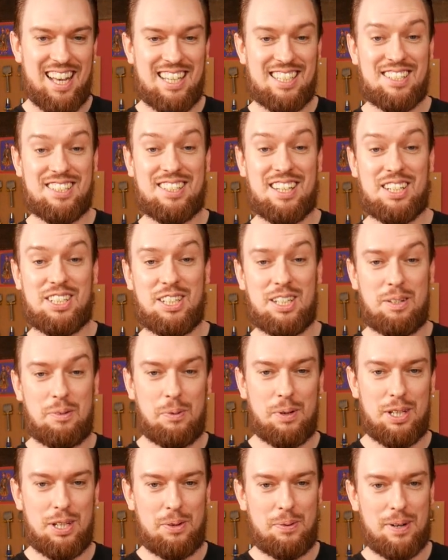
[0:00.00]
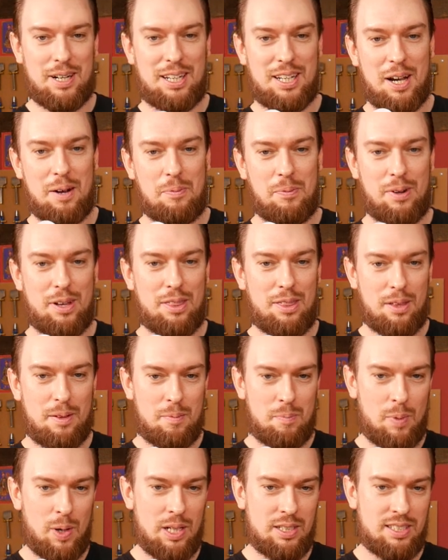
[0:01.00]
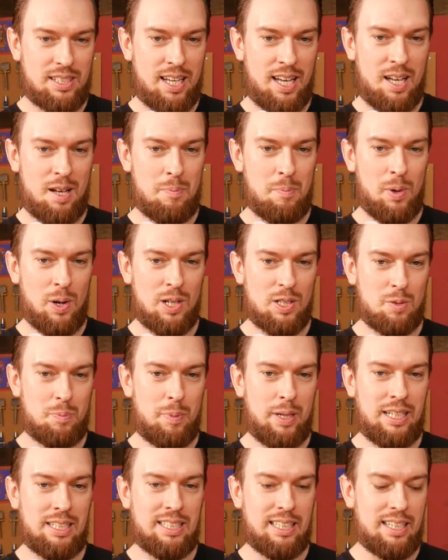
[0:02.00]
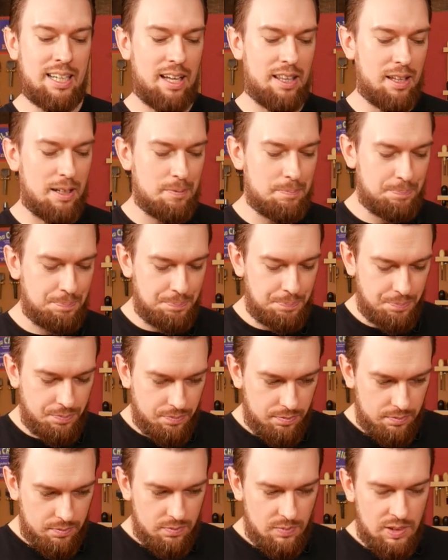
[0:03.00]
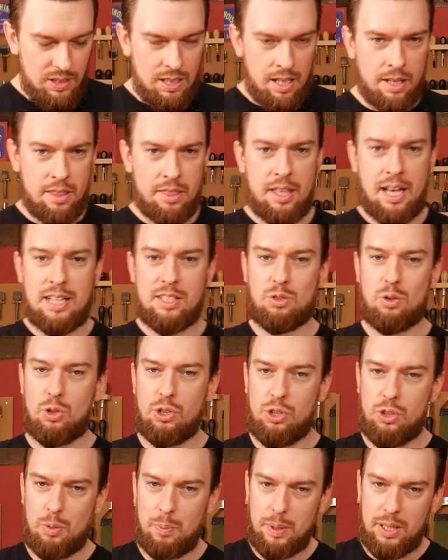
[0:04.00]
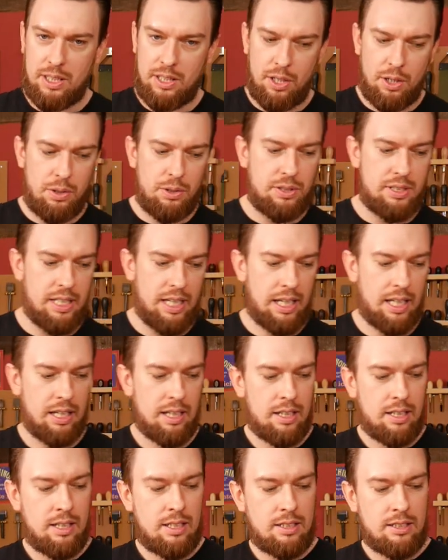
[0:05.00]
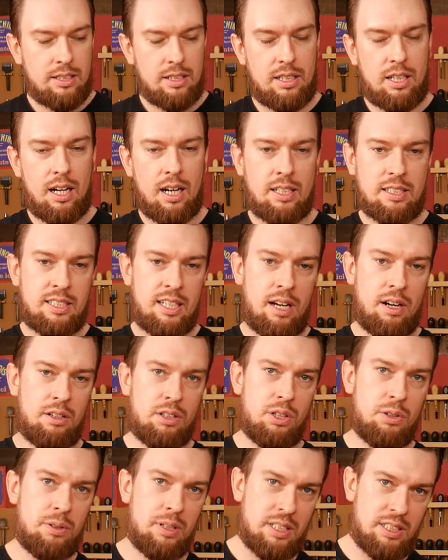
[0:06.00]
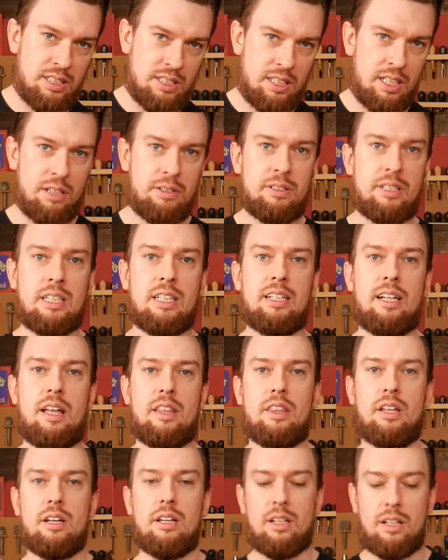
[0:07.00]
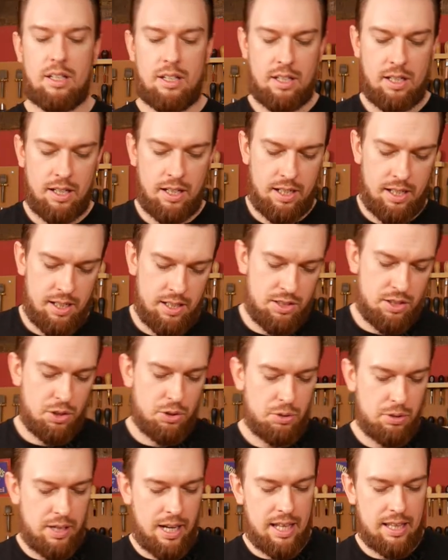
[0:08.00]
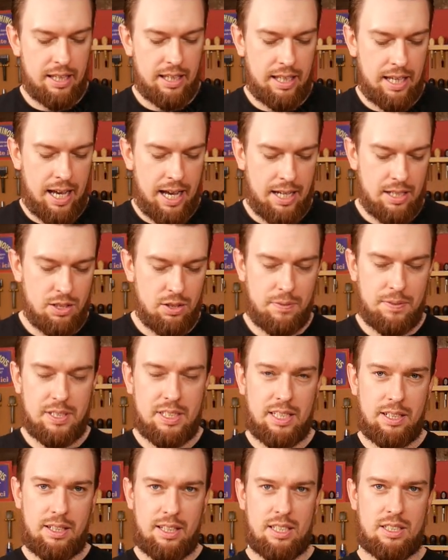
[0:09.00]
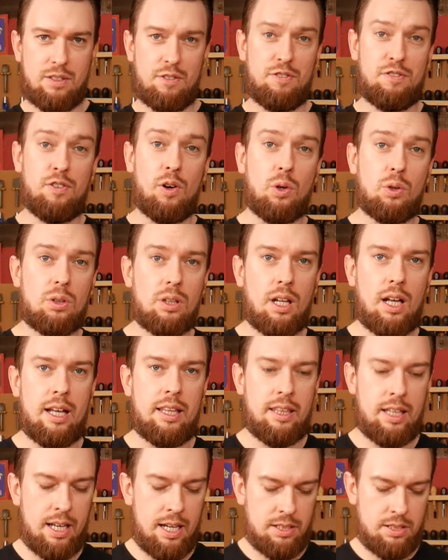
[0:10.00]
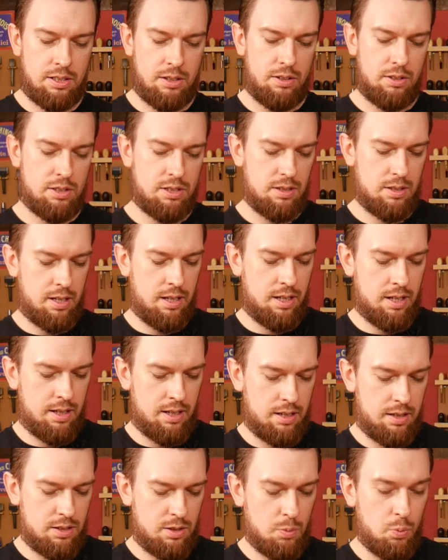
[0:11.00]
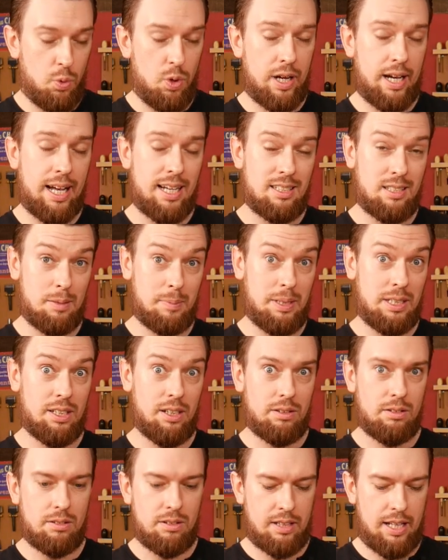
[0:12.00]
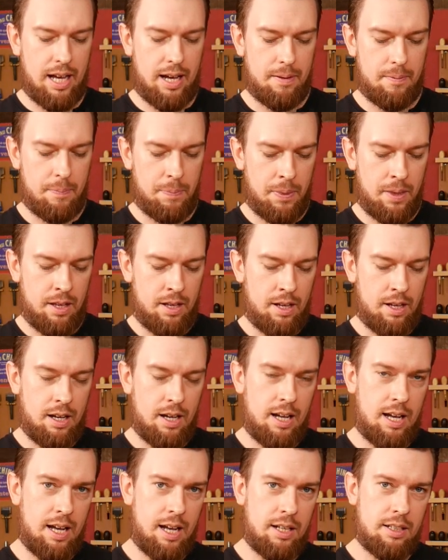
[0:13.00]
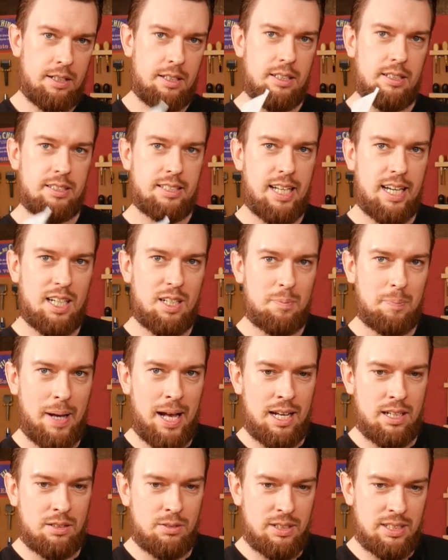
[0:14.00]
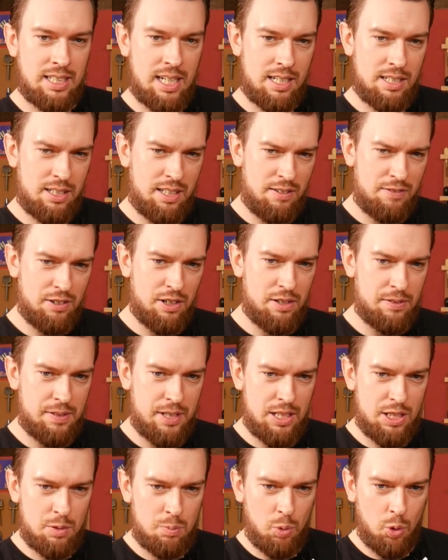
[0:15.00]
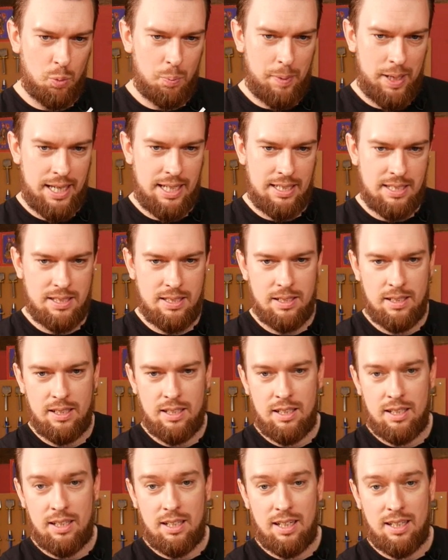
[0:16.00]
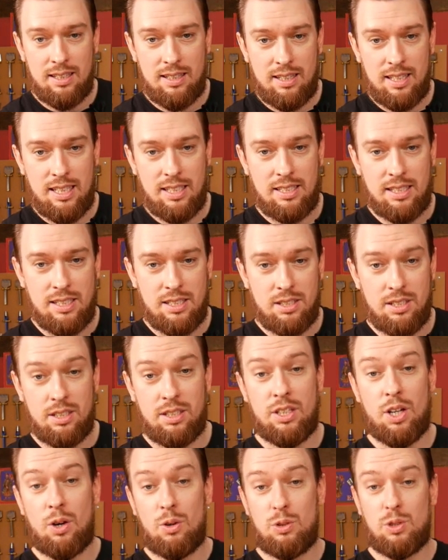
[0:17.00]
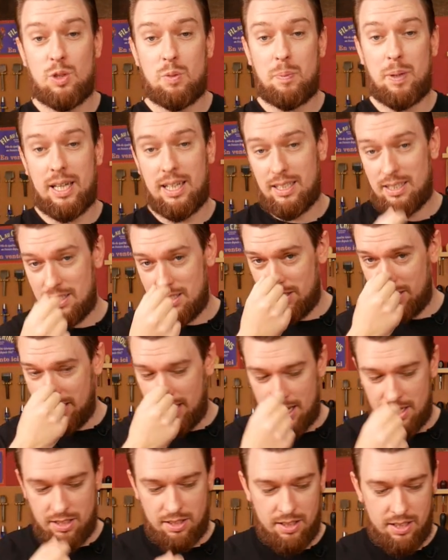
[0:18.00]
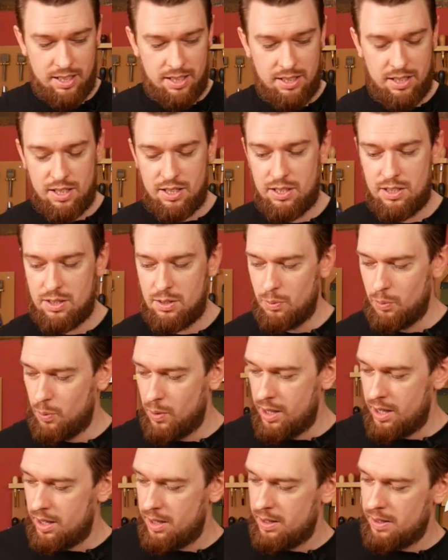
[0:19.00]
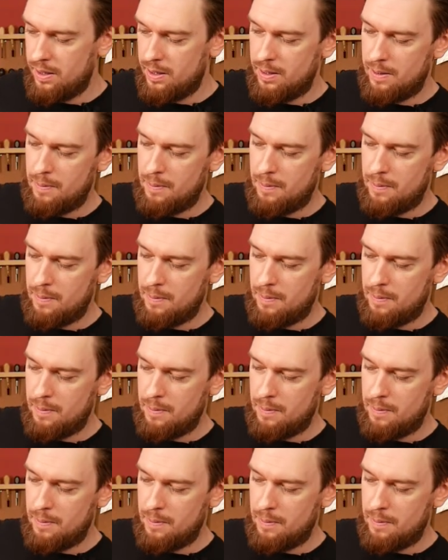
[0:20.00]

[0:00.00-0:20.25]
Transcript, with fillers: that's essentially what you end up with, parts A and parts B together. And that's what you'll be using to cut out your exterior leather uh, to create the case. Obviously there's a fold line there, so uh, some work has to be done on that. And the second pattern is actually a very, very small piece. And this is the nose piece, okay? So this is where